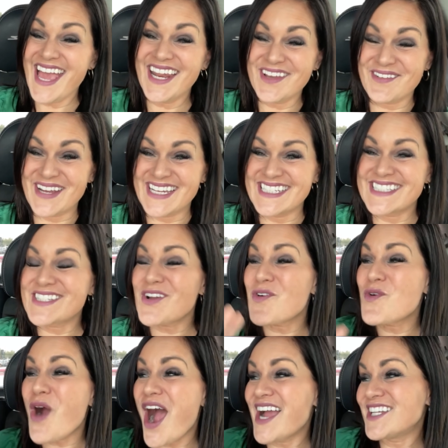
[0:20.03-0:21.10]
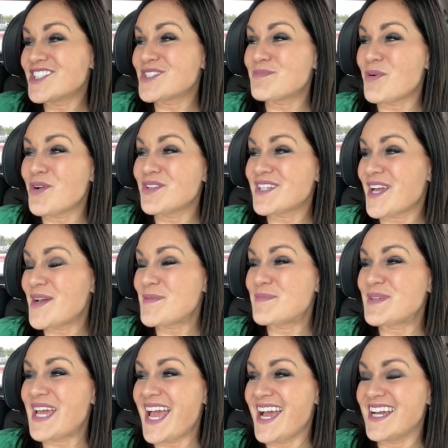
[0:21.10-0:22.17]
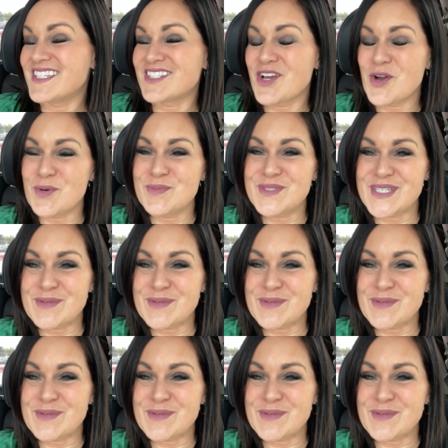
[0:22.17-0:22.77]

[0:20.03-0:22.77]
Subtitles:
Anyways, I just pulled up at Home